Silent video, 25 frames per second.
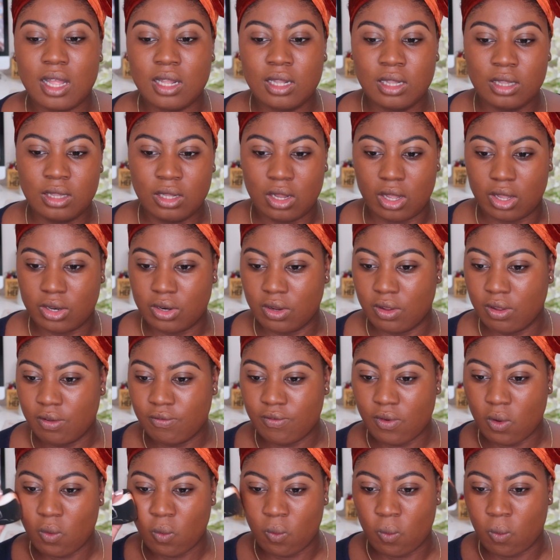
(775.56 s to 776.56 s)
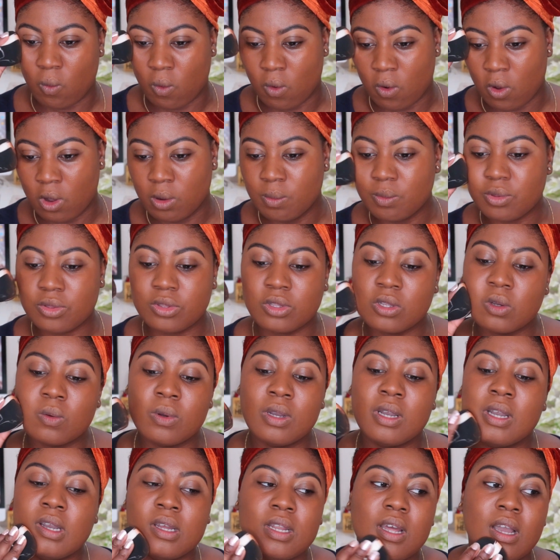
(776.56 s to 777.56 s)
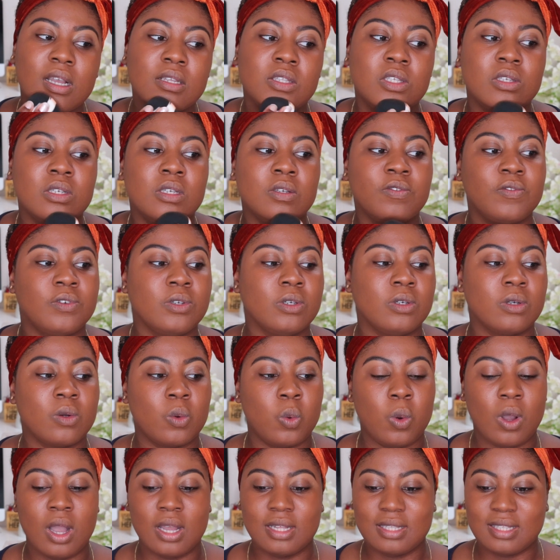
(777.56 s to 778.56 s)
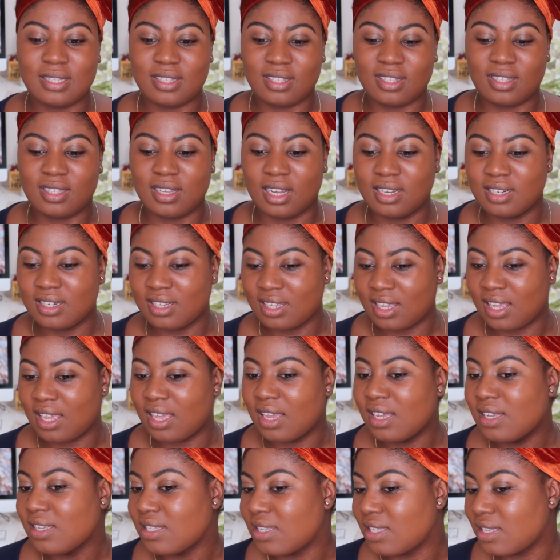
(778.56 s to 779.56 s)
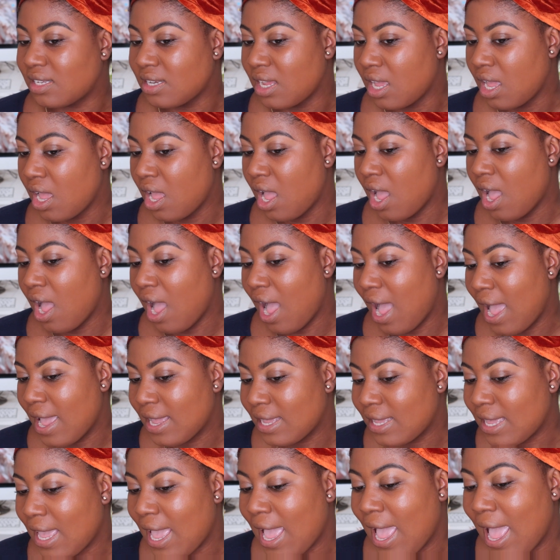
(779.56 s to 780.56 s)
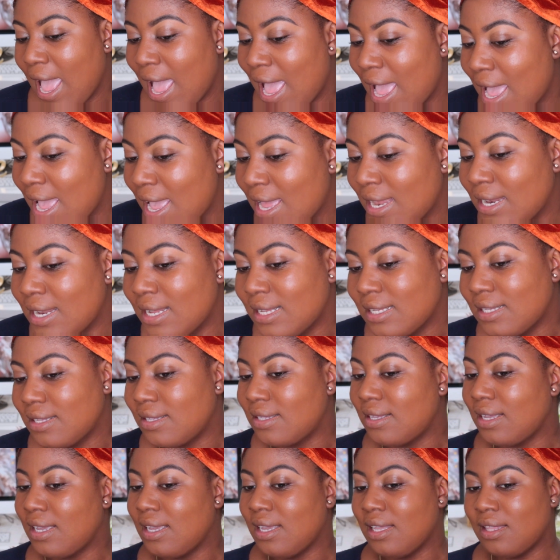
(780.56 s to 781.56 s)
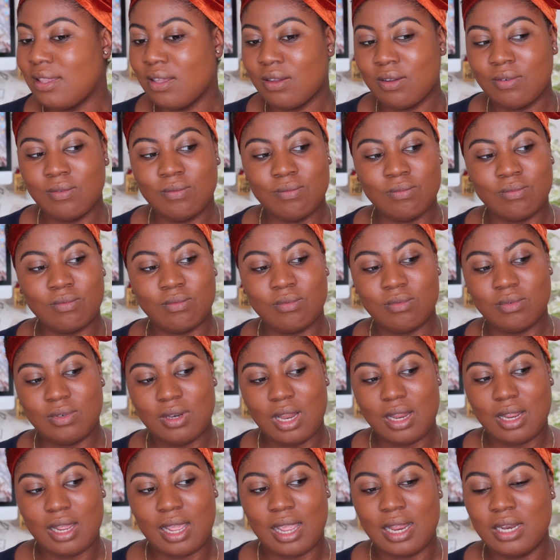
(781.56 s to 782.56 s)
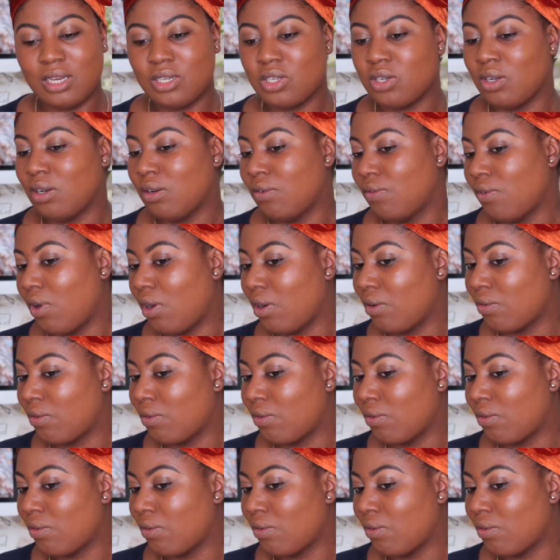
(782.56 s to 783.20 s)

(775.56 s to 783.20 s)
a lot of warmth to it. I do feel quite sun-kissed. I can see the hint of